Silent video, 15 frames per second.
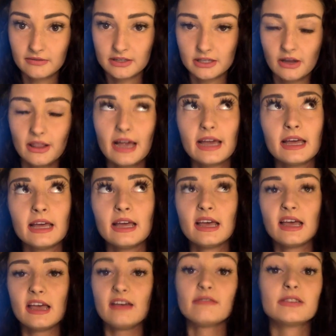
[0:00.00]
So, like,
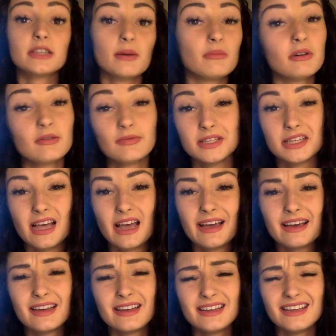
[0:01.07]
if someone was
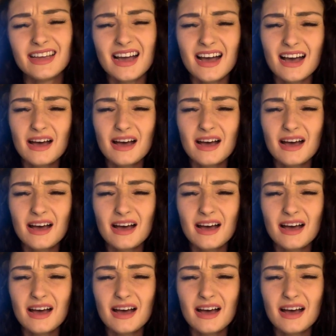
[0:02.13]
like, yeah,